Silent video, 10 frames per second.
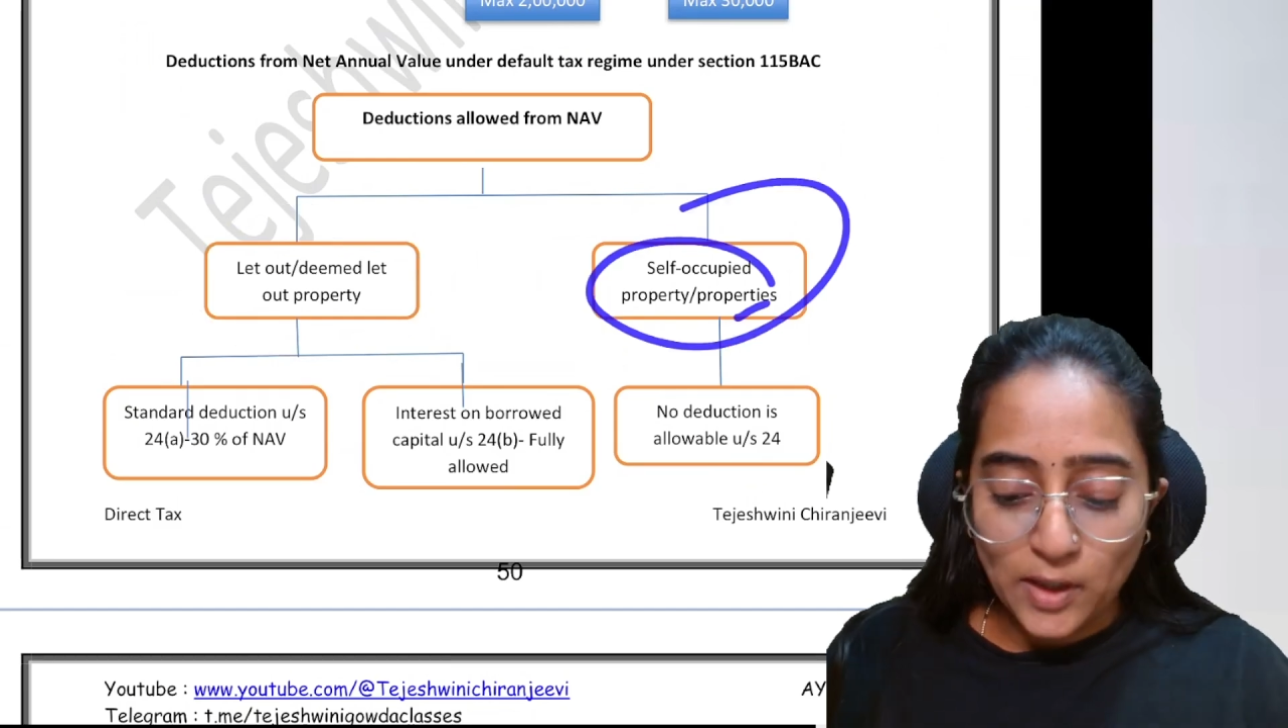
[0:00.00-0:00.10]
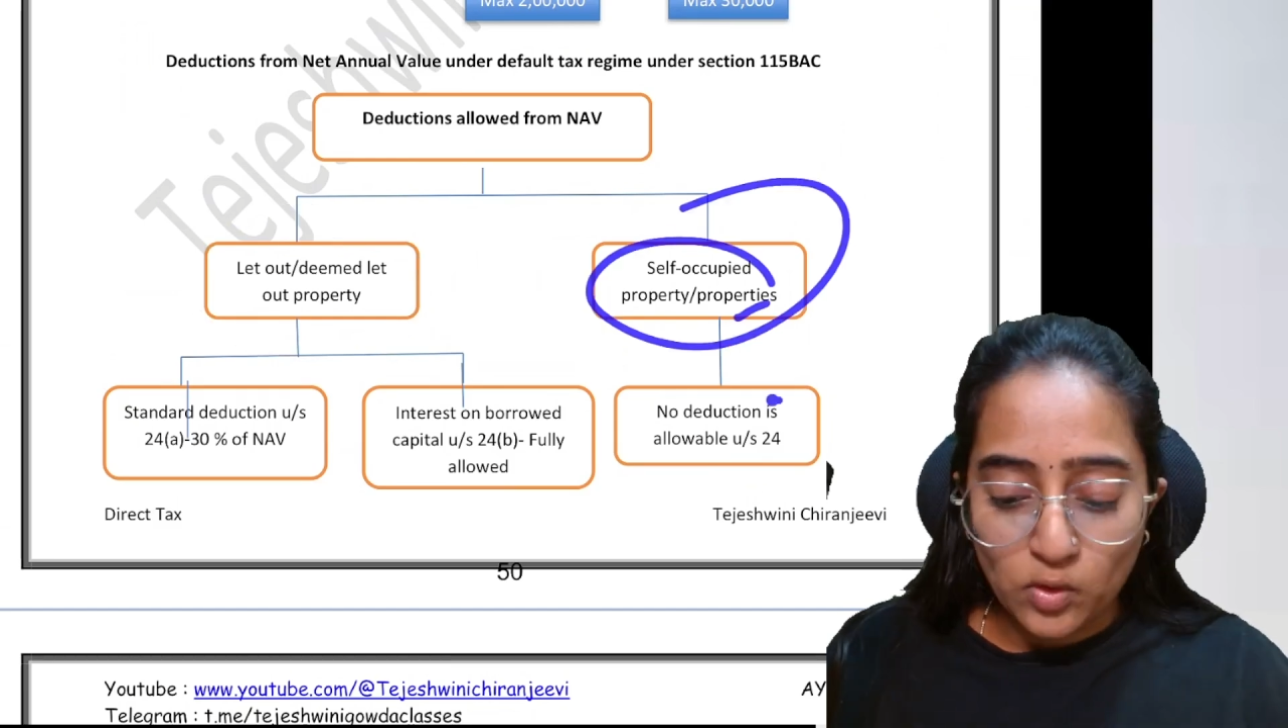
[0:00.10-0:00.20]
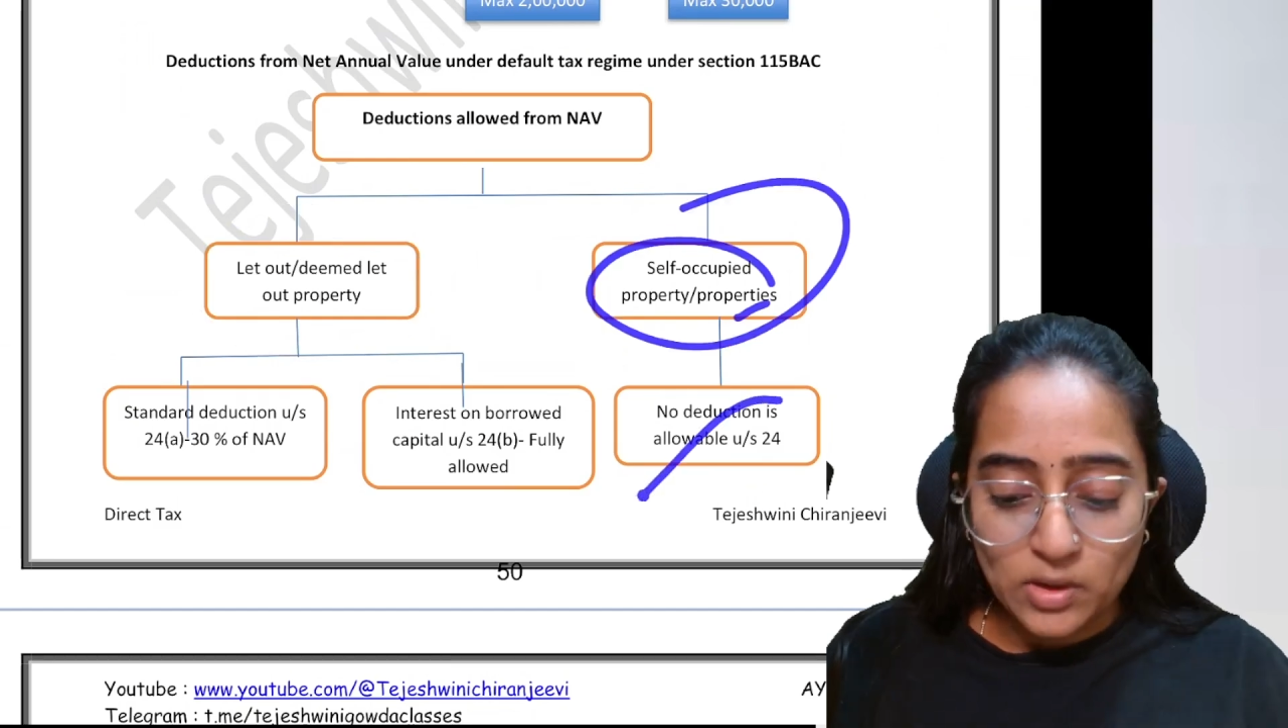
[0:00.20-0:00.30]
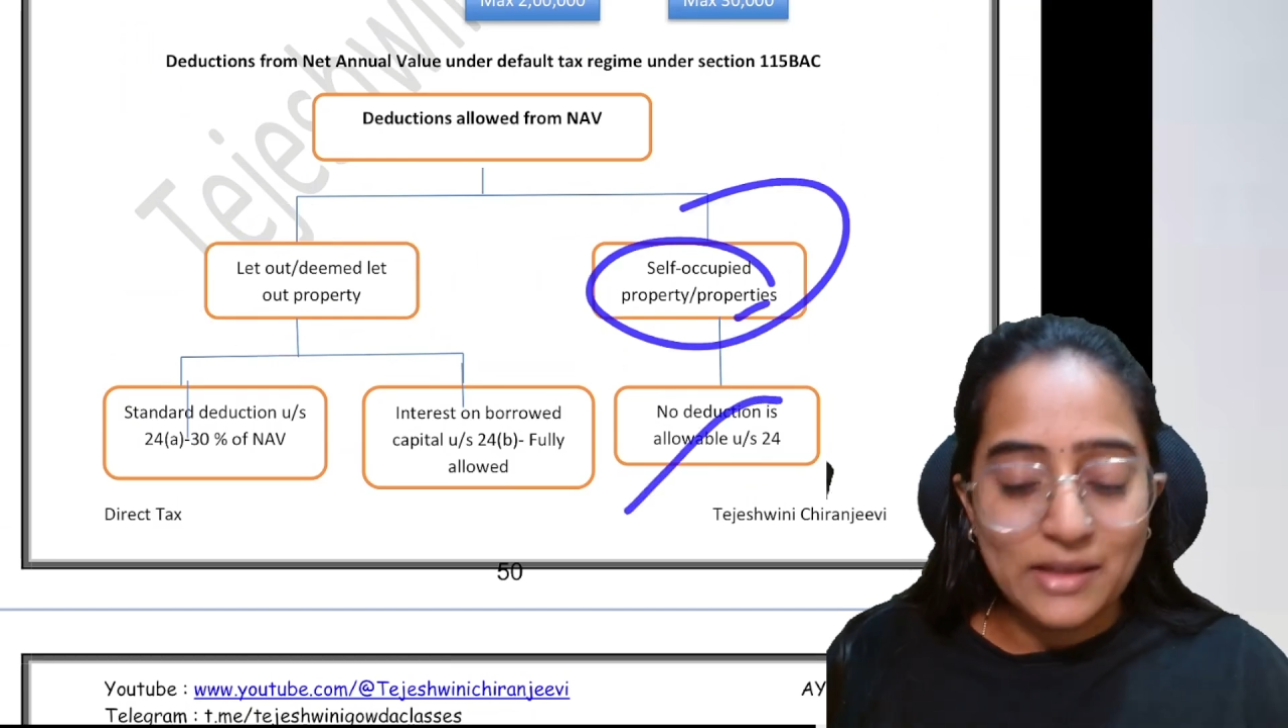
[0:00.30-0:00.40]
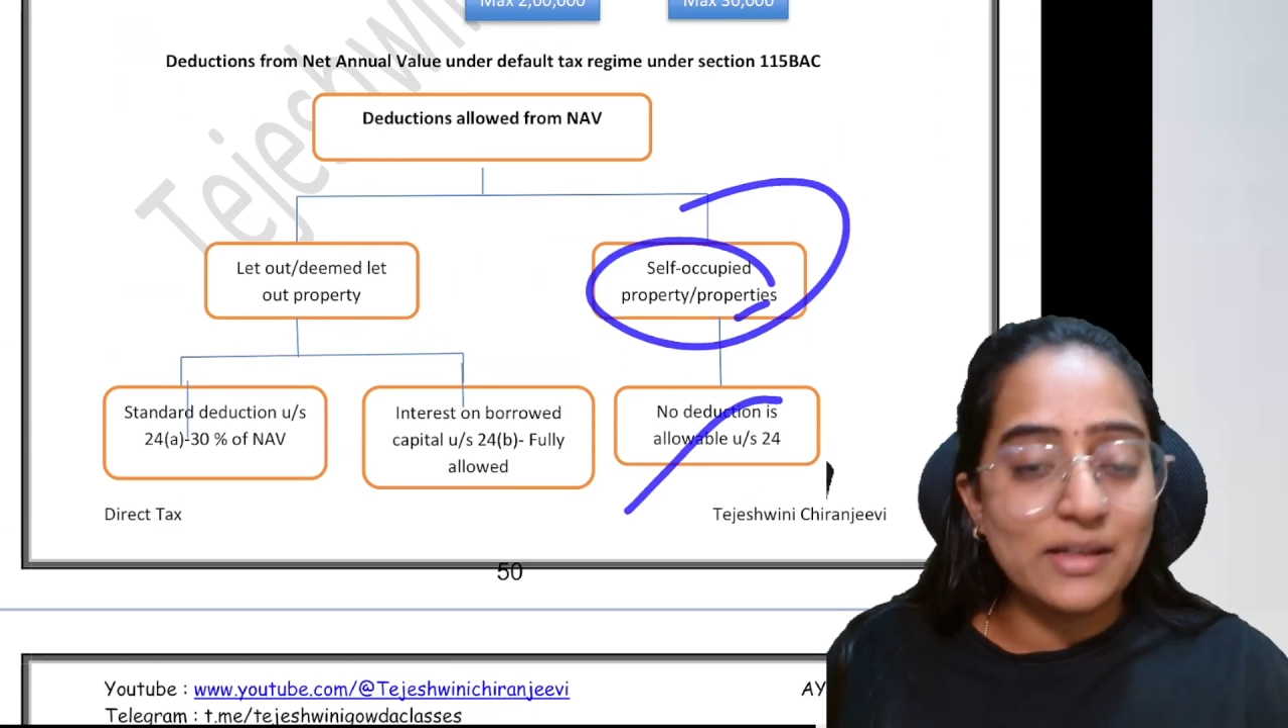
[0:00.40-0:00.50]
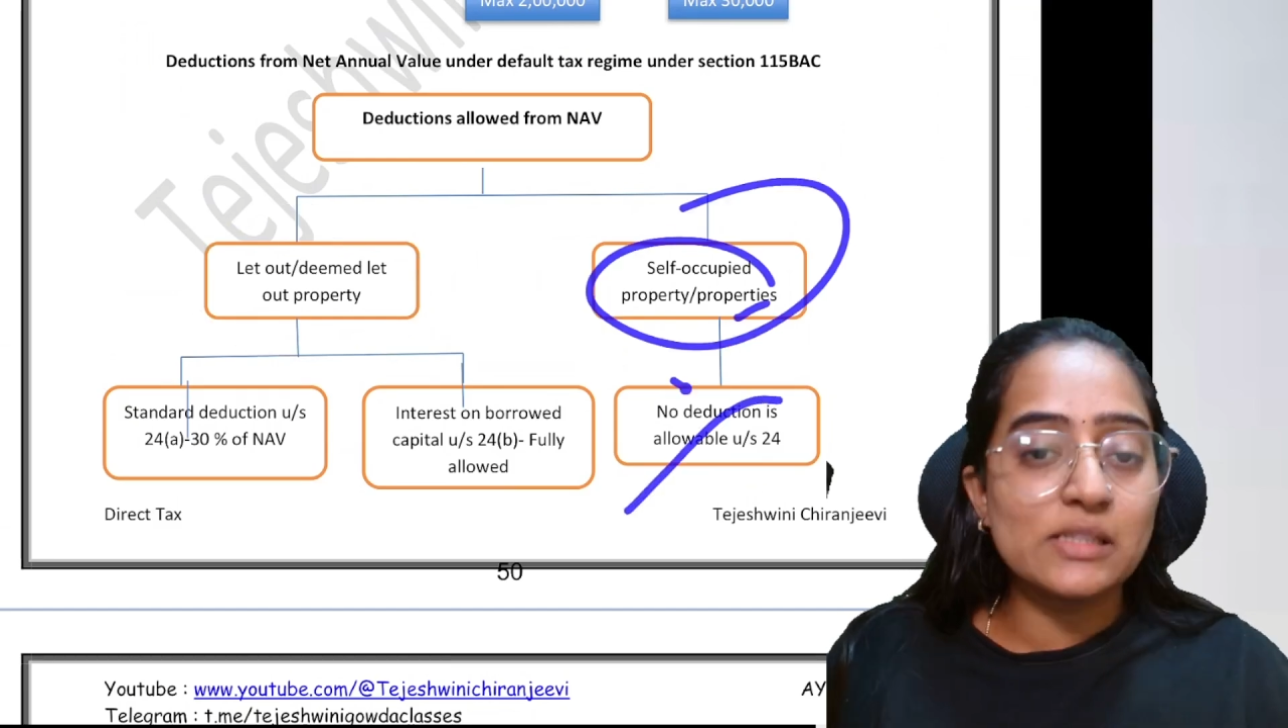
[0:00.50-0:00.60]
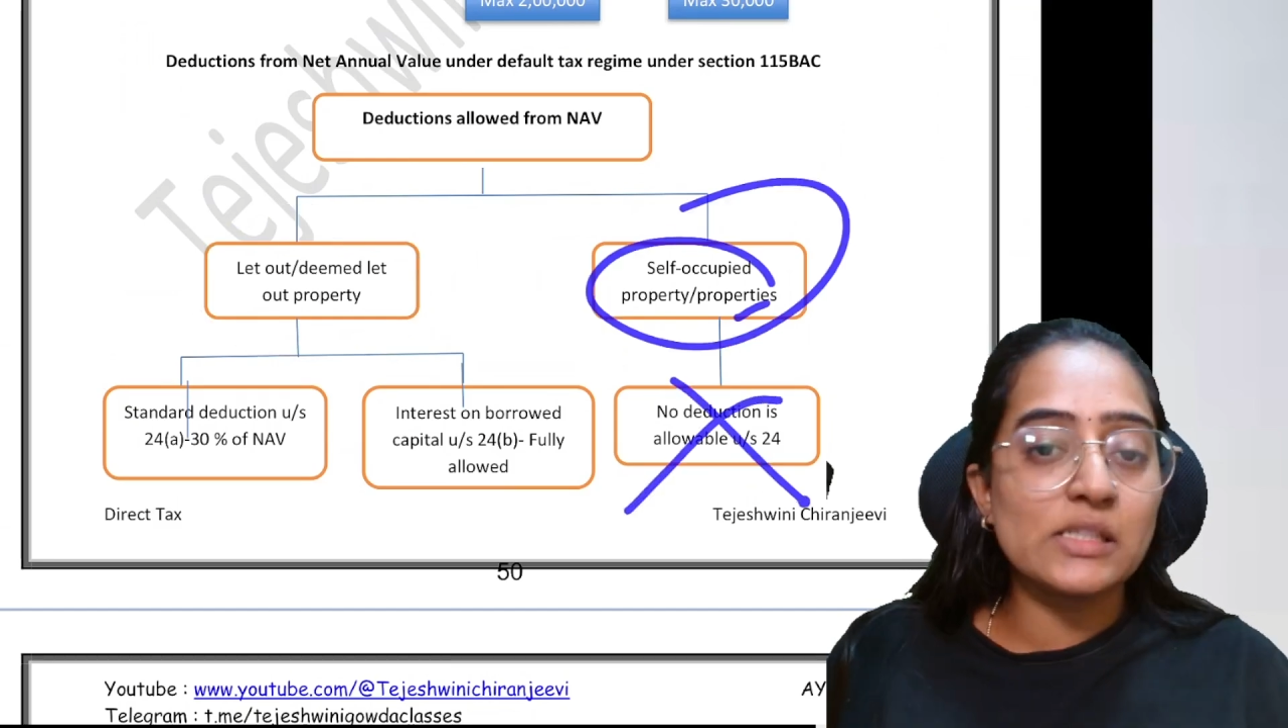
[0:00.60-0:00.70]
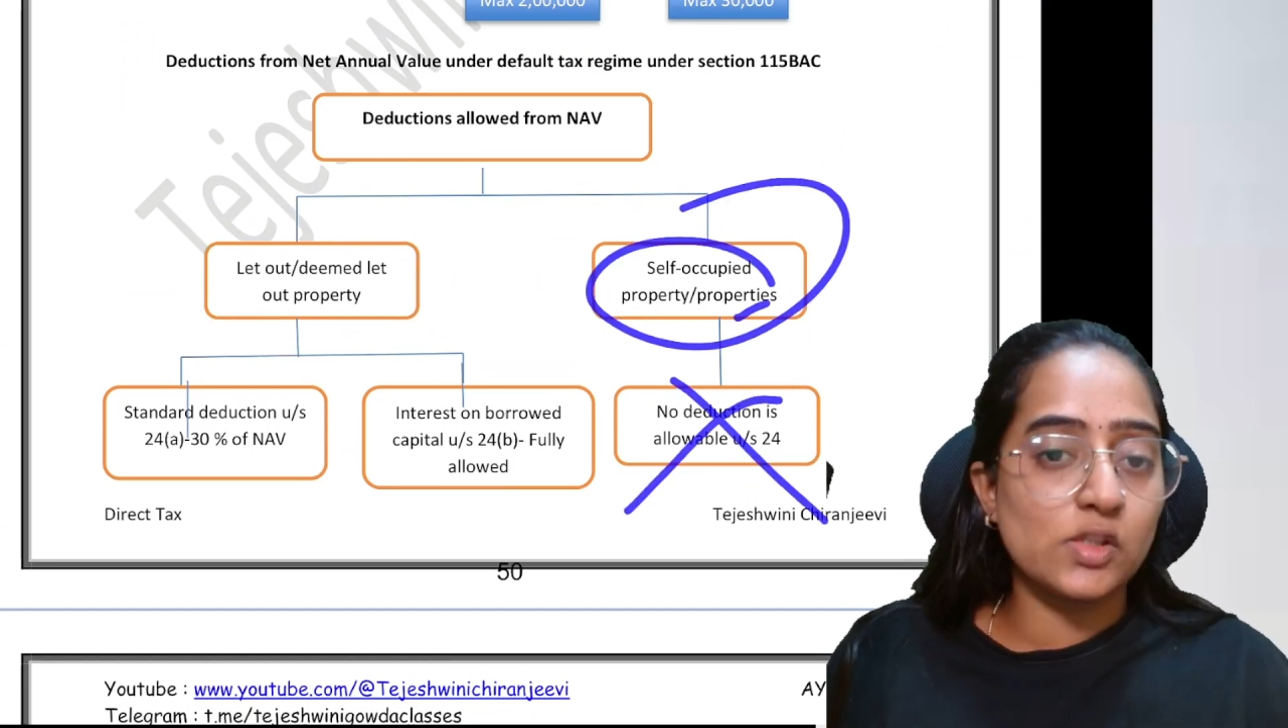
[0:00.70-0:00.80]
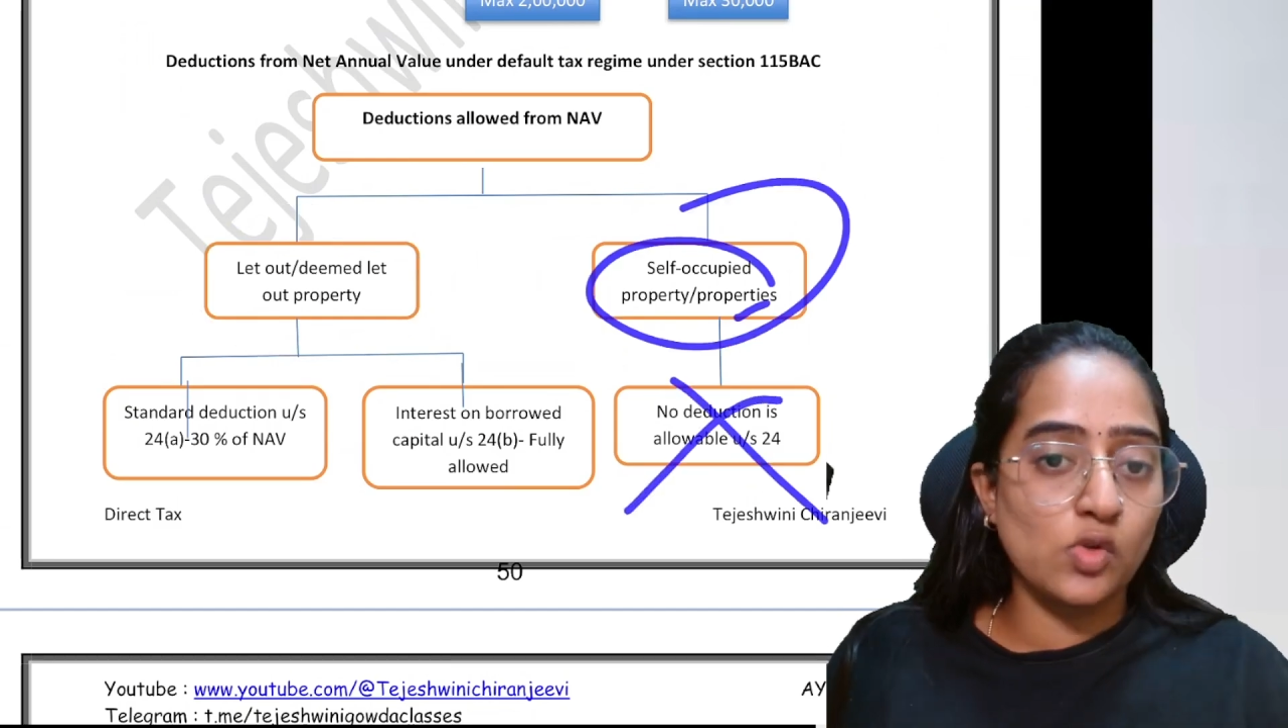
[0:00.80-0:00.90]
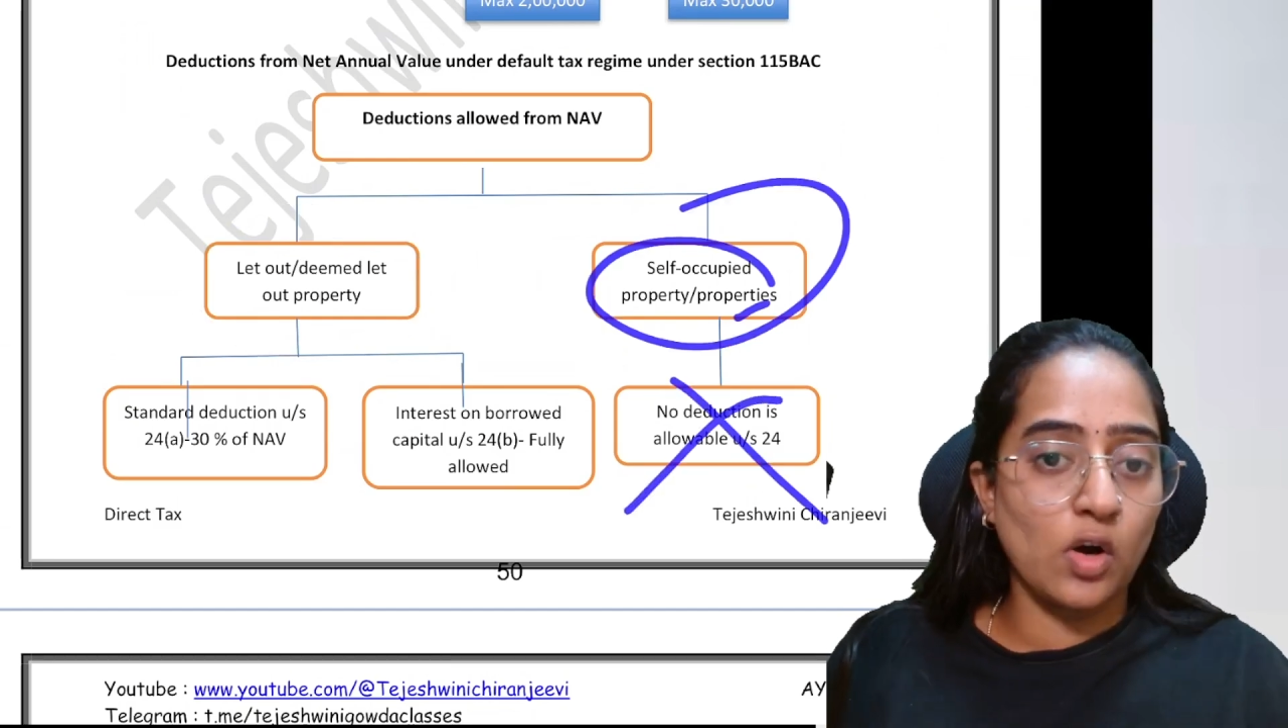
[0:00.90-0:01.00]
only interest
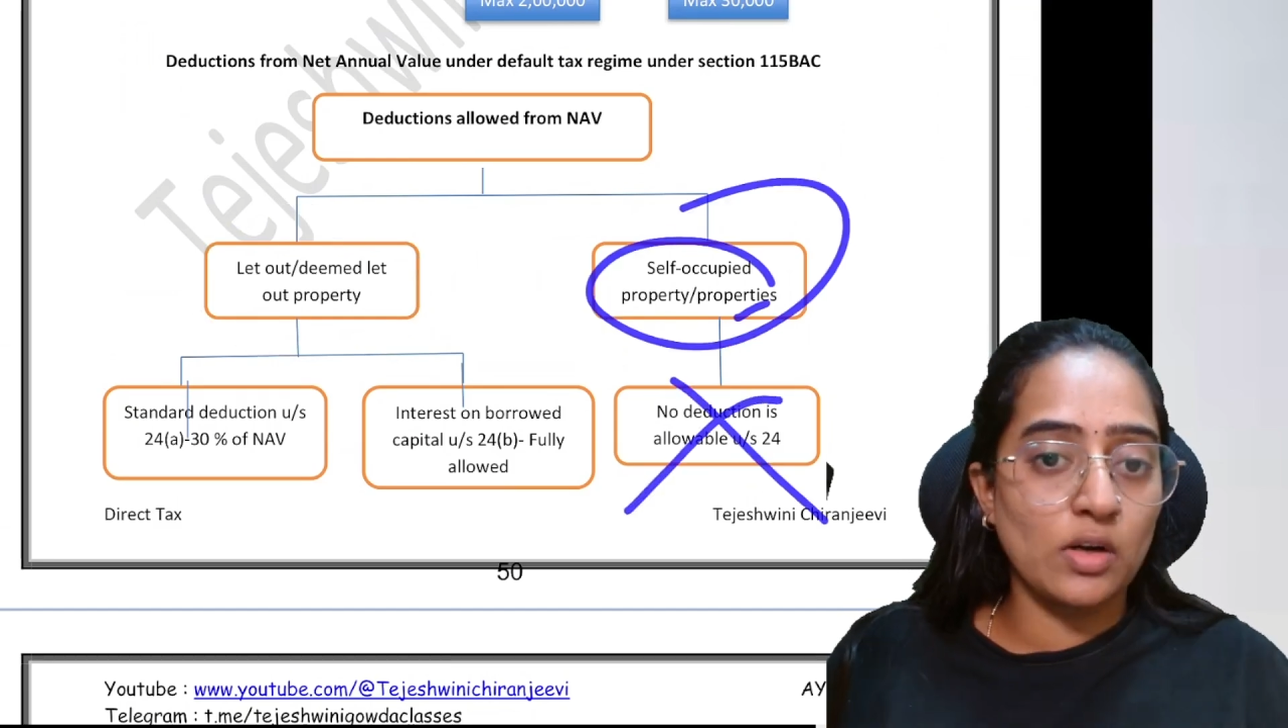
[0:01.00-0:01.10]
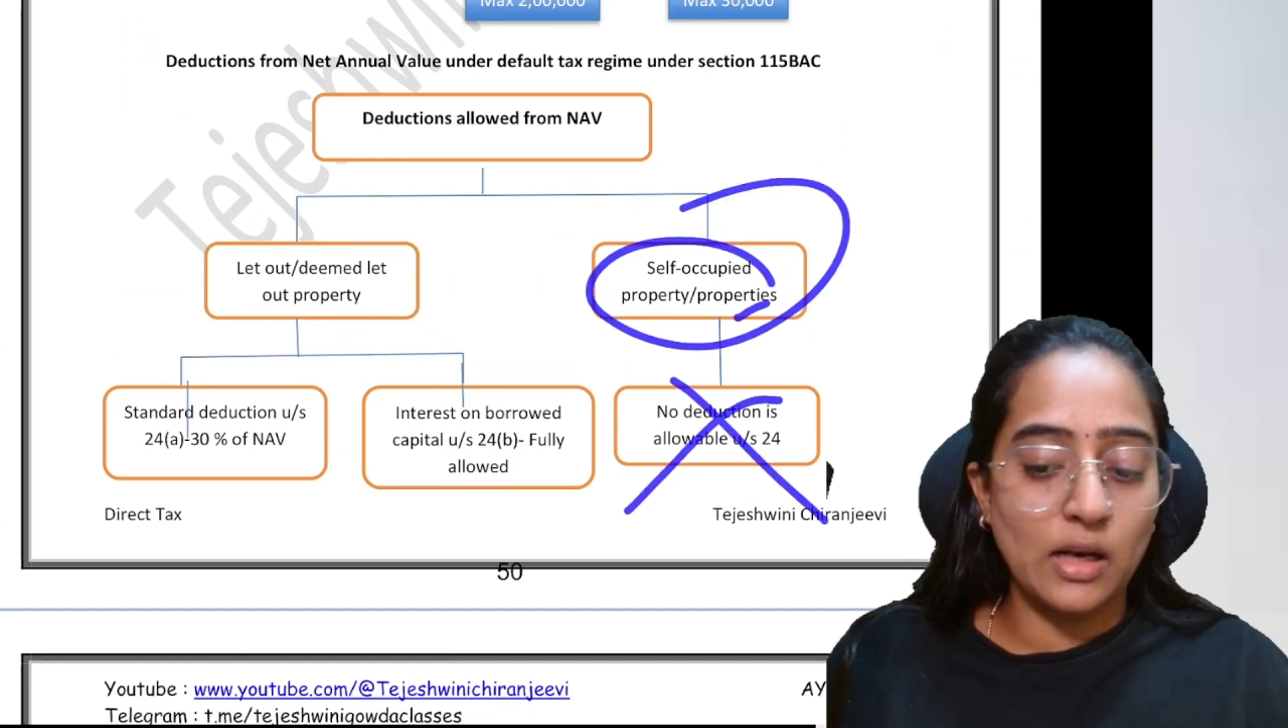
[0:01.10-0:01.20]
is not